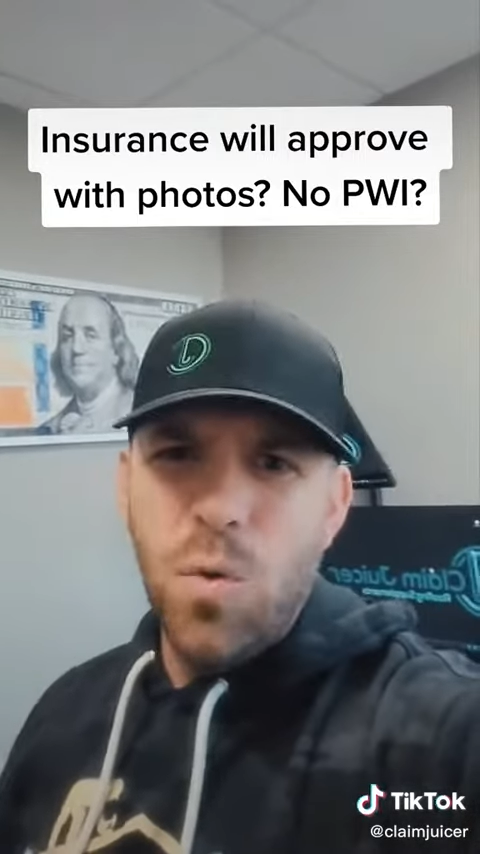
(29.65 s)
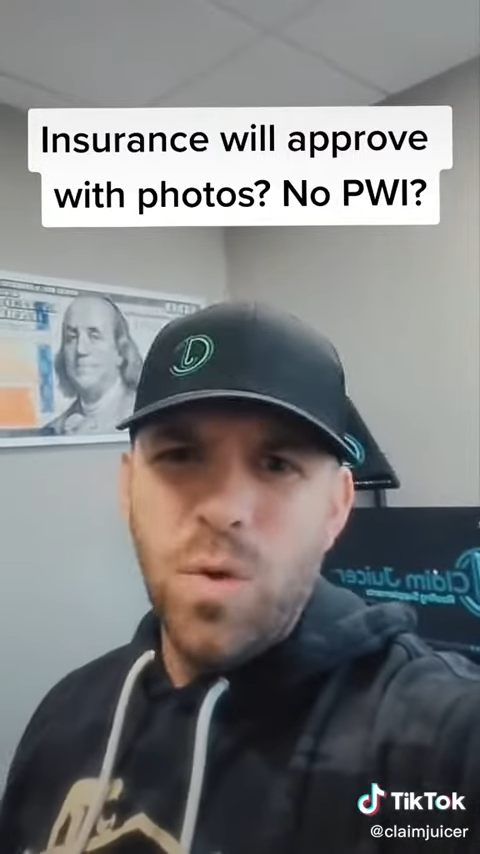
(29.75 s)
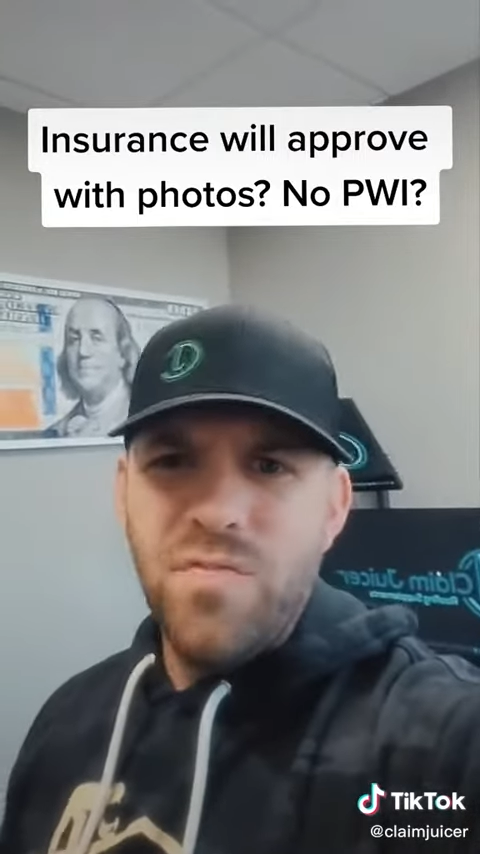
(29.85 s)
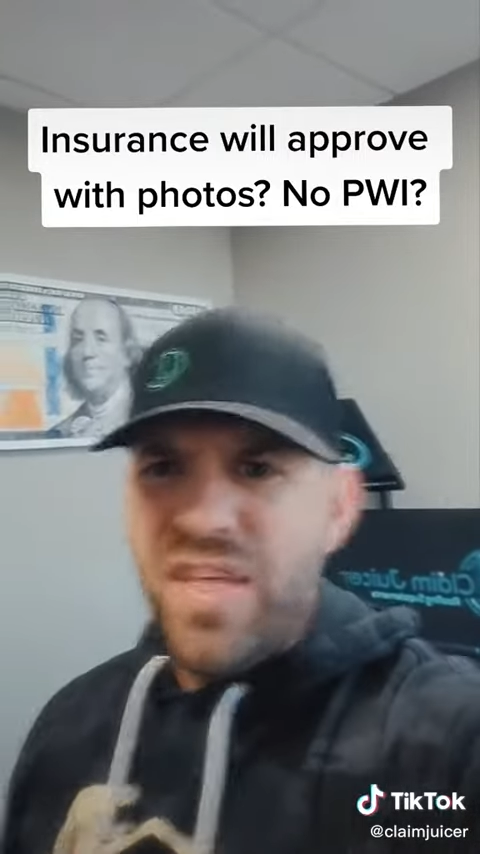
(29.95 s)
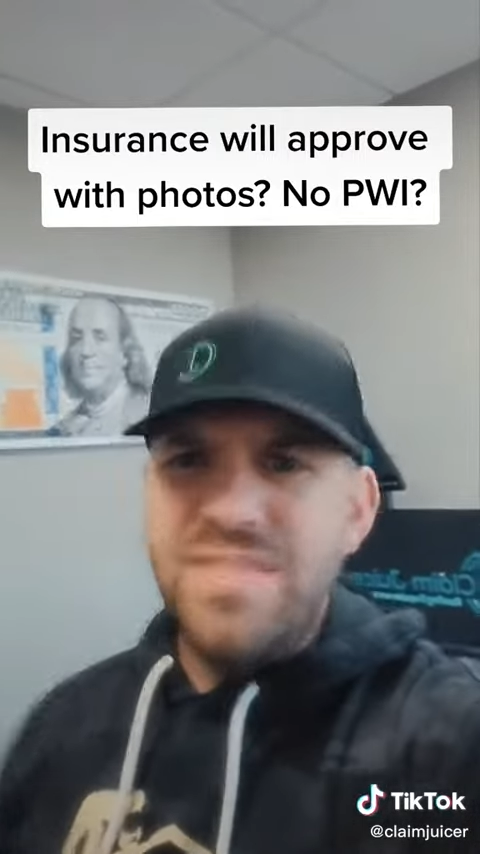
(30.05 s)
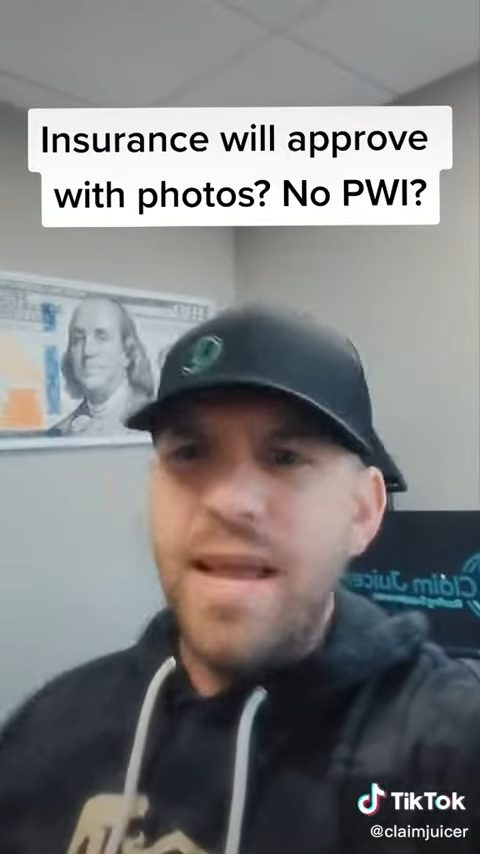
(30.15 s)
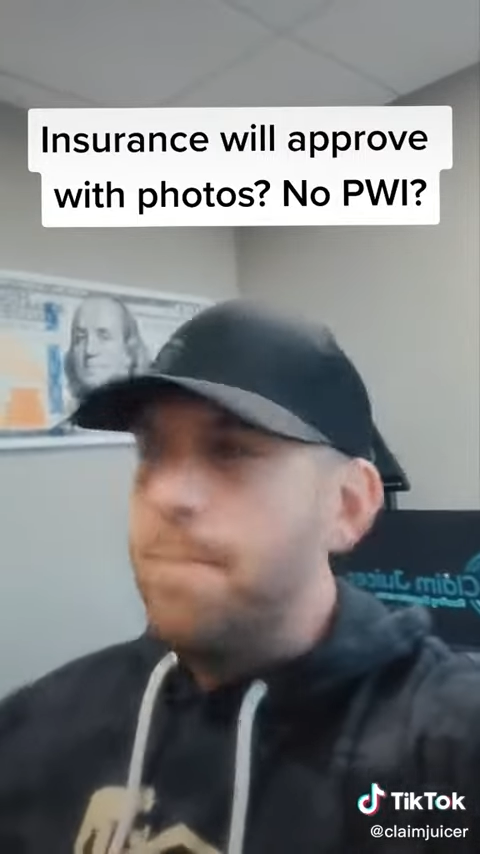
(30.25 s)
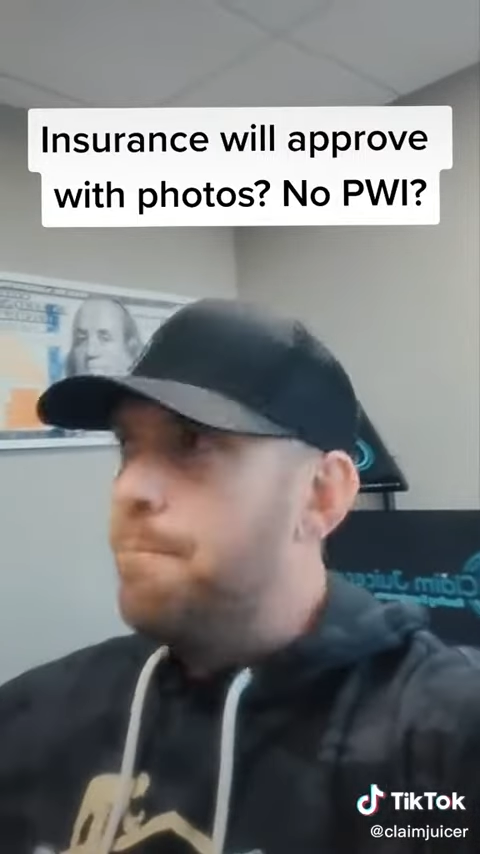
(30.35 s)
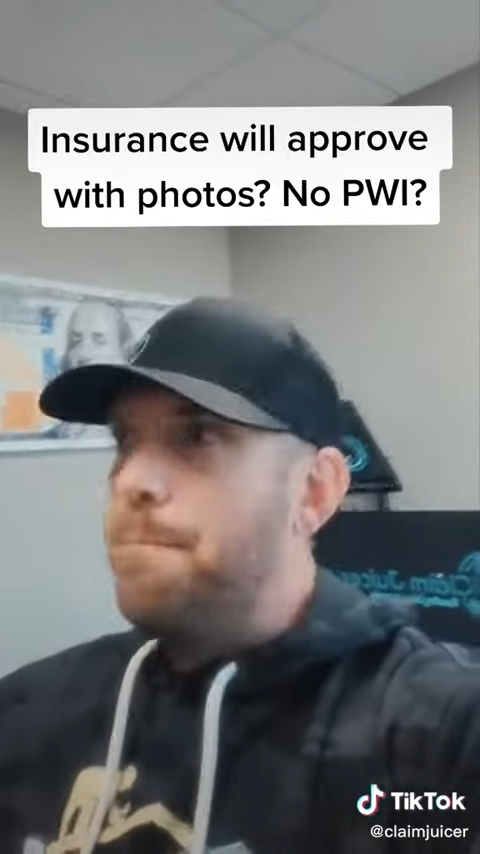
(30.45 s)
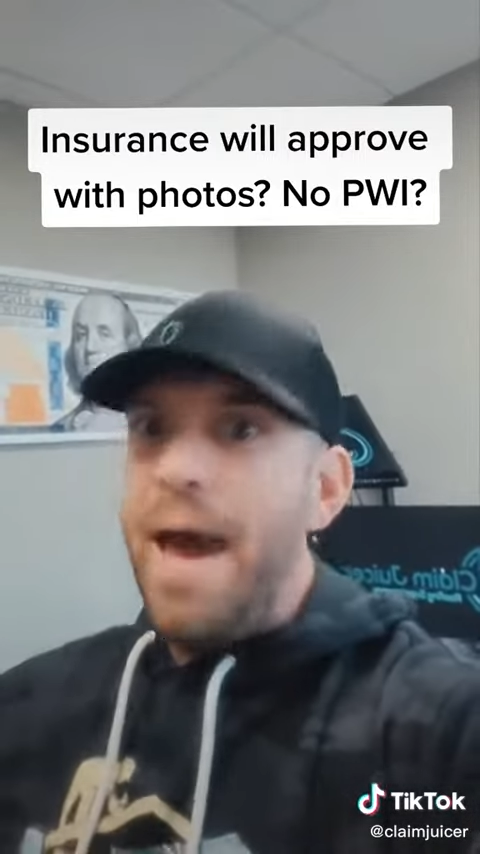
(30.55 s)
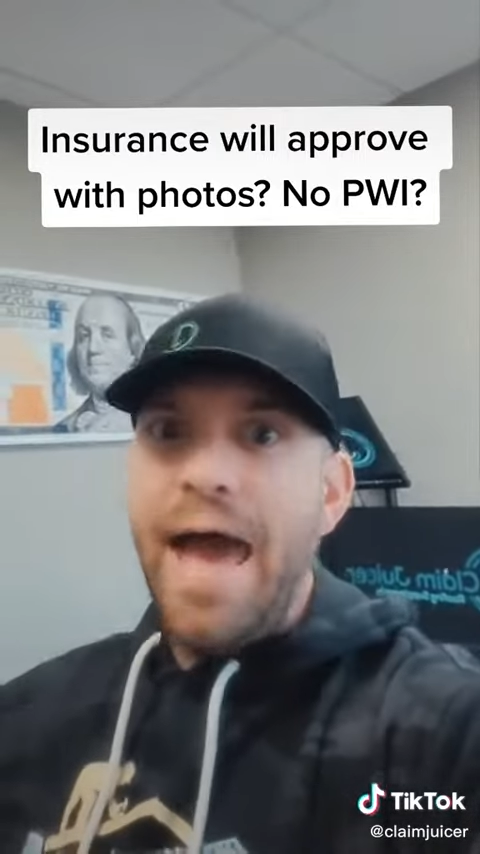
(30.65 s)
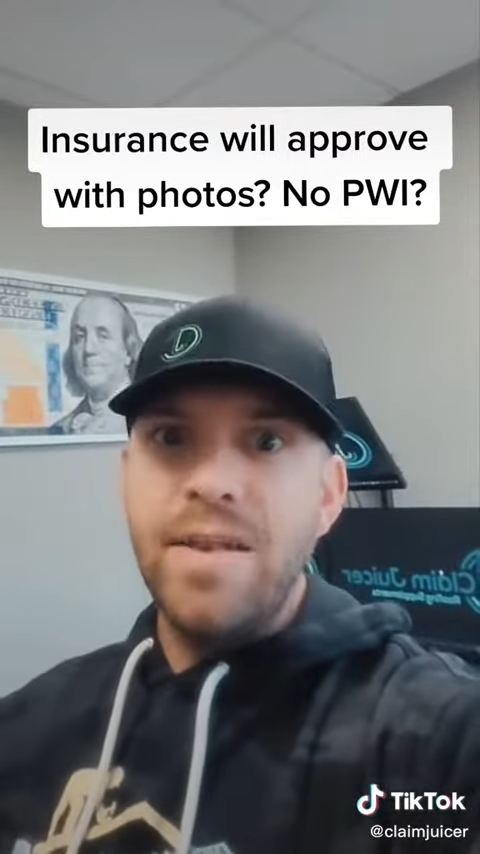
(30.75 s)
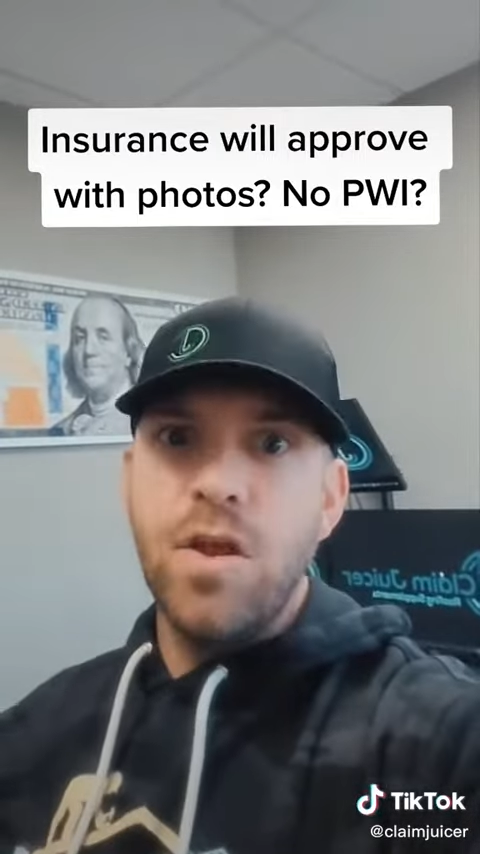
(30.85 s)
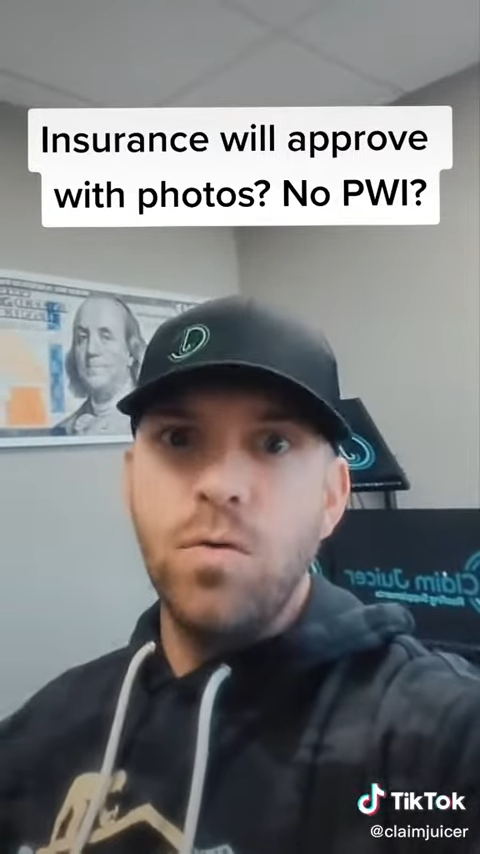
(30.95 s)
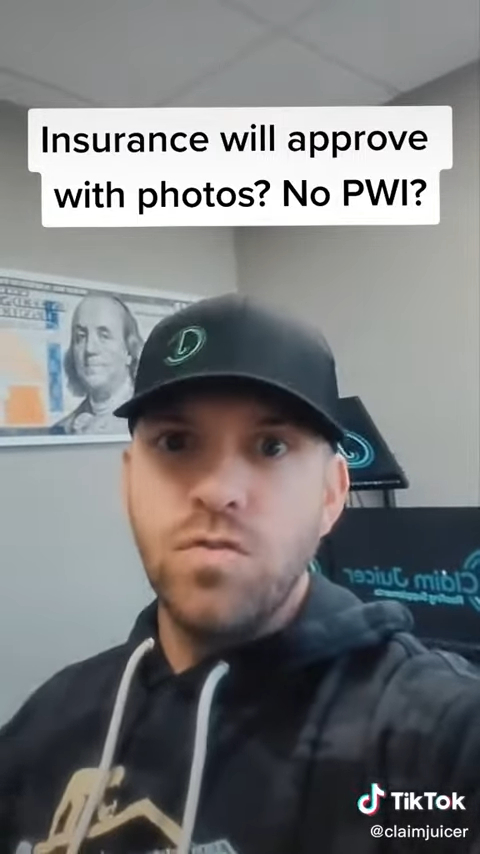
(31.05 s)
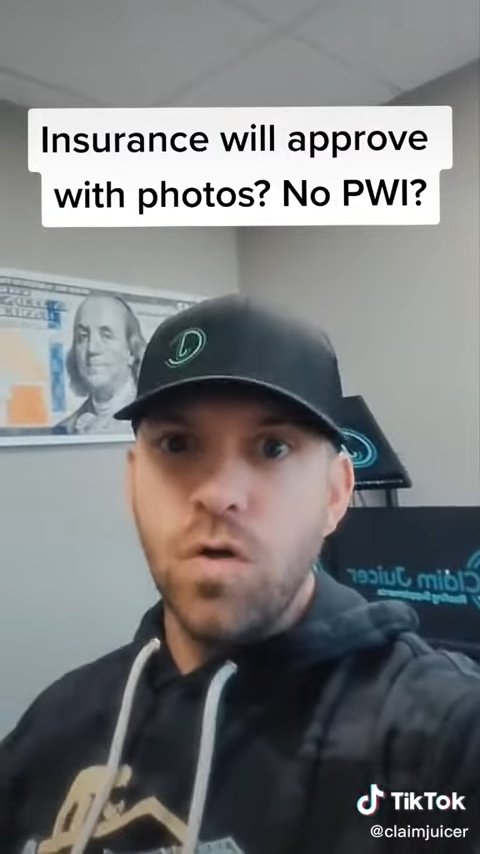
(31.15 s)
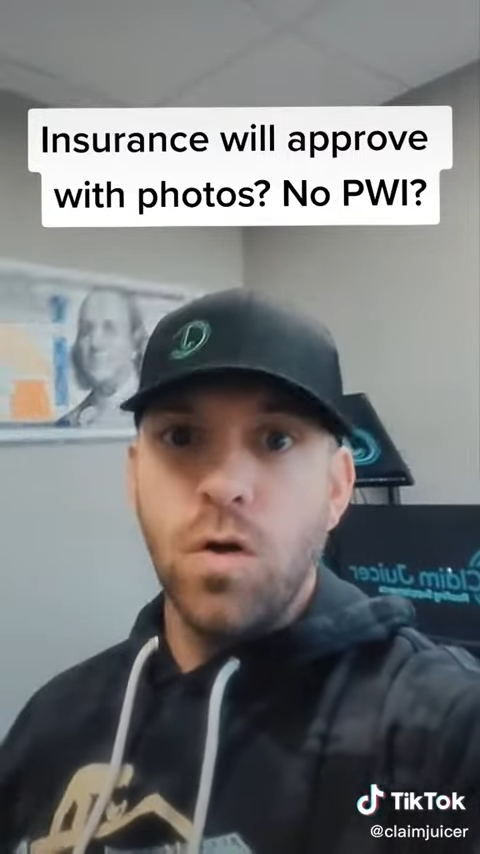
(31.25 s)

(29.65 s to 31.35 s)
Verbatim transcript: What if they take bad notes